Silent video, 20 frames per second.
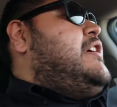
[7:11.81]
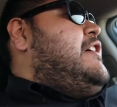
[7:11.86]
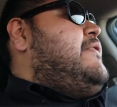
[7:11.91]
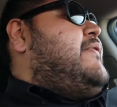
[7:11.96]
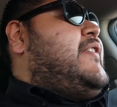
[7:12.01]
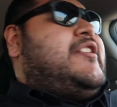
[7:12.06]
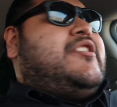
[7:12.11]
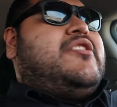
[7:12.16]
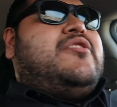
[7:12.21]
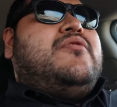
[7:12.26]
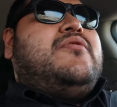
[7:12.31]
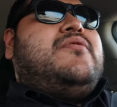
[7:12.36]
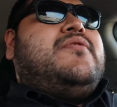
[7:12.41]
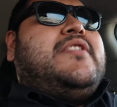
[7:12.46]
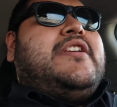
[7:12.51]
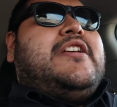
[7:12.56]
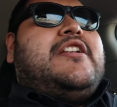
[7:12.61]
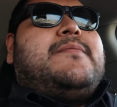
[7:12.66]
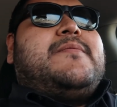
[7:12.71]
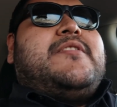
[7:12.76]
If I do,
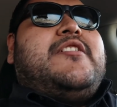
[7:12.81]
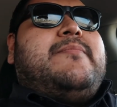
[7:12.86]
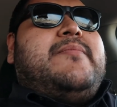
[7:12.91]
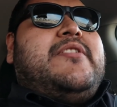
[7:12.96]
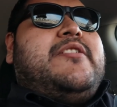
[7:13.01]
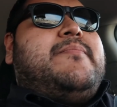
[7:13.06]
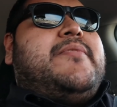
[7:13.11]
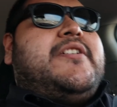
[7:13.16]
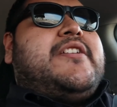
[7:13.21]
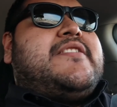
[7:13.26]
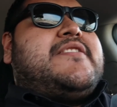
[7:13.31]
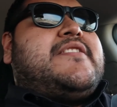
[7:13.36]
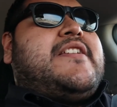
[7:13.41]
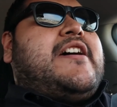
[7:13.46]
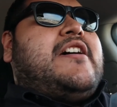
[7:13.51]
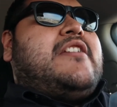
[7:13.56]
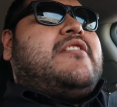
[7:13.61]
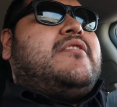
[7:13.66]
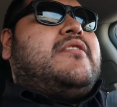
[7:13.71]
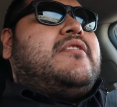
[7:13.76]
then I'm gonna be big
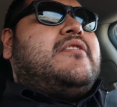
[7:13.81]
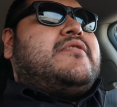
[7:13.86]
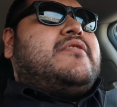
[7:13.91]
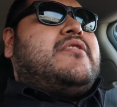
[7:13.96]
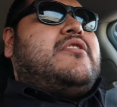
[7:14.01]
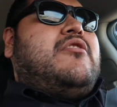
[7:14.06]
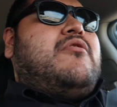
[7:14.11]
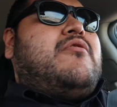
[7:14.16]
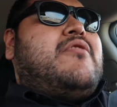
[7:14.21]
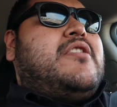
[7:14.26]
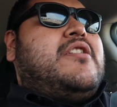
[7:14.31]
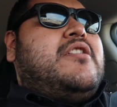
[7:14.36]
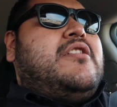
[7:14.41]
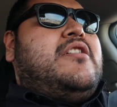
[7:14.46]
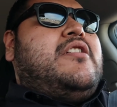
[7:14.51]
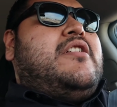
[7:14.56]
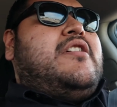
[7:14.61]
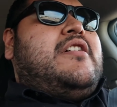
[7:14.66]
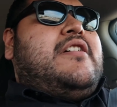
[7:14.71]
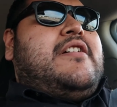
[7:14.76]
sad. So
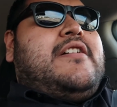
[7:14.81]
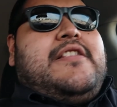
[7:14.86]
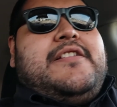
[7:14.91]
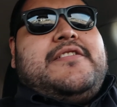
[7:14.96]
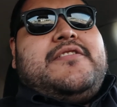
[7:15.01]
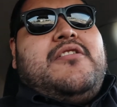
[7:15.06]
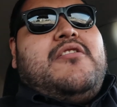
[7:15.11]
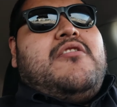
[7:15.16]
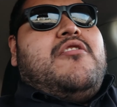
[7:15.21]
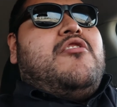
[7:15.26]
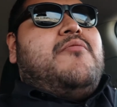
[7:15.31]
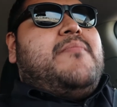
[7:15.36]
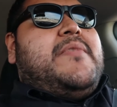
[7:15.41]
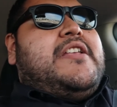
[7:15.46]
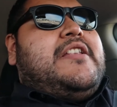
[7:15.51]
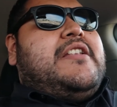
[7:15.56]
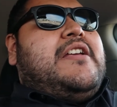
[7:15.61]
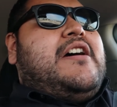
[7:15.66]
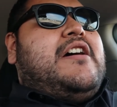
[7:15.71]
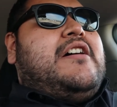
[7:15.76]
let's go home
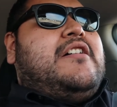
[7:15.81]
and